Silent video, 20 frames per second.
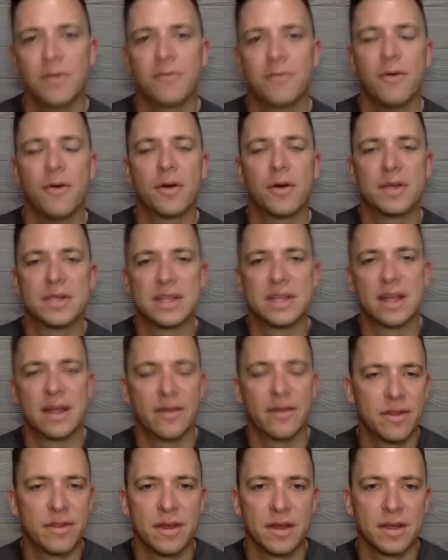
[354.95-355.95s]
focusing
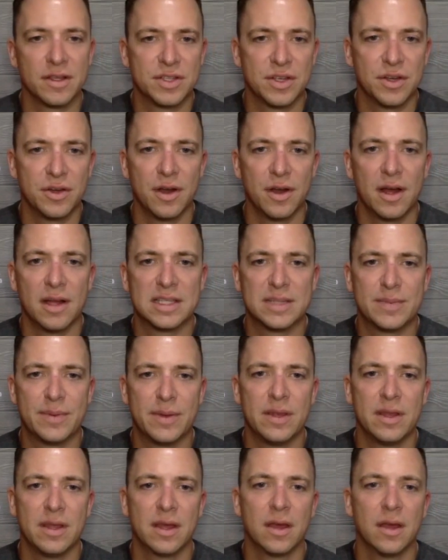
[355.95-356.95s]
everything so you're not
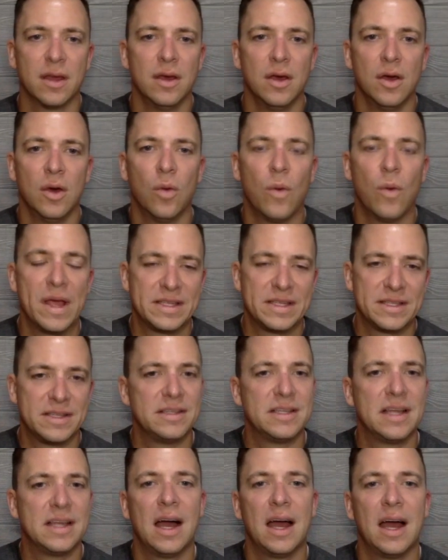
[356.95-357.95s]
spending
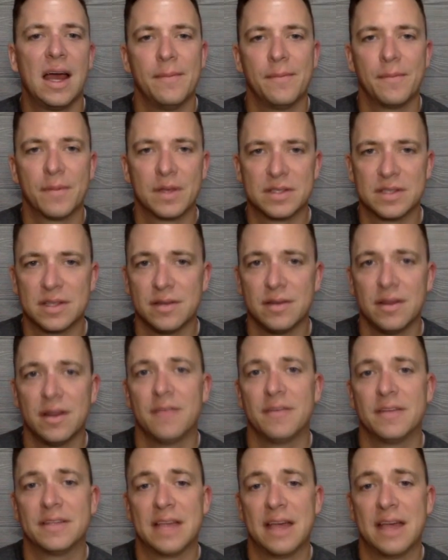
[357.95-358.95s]
wasted time because none
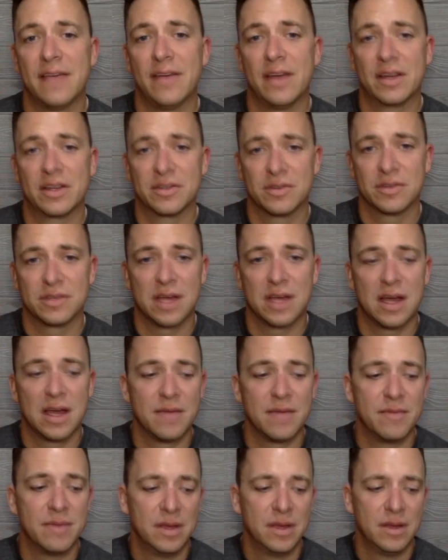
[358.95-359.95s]
of us have extra
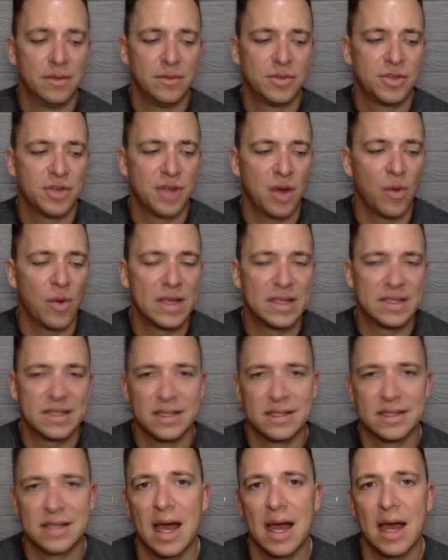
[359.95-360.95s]
time. But you're not
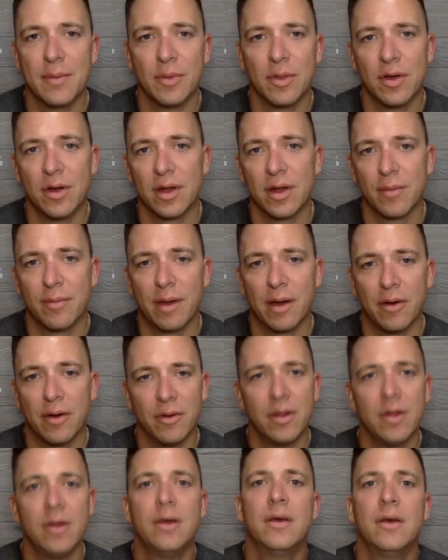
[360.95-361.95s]
wasting time learning
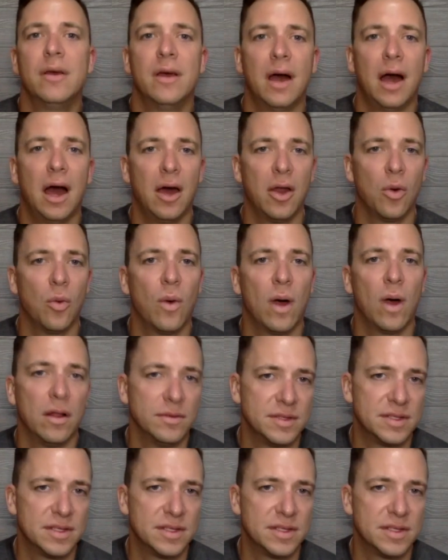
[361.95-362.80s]
about how to weld